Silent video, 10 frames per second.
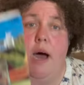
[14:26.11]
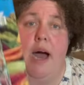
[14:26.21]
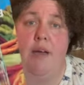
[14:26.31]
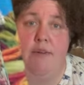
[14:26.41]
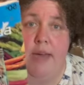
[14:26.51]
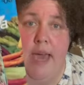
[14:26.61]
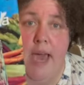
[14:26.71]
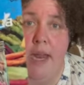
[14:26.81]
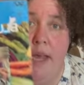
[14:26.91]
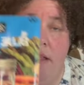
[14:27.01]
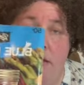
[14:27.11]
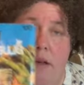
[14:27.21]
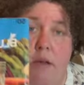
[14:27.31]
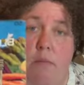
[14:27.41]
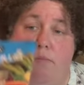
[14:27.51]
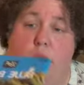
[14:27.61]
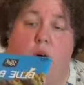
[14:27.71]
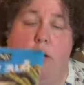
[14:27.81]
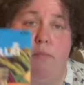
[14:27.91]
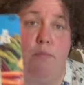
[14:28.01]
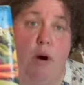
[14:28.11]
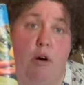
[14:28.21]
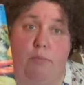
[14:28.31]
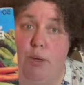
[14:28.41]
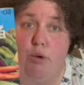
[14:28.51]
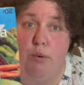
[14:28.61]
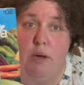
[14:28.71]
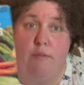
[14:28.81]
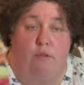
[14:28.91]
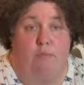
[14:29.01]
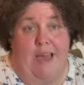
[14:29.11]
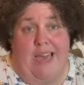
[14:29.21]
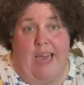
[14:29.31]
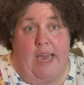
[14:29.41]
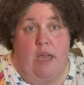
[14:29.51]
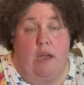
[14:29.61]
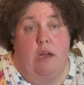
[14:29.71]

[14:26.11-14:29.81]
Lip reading: I have a the Ball Blue book for making,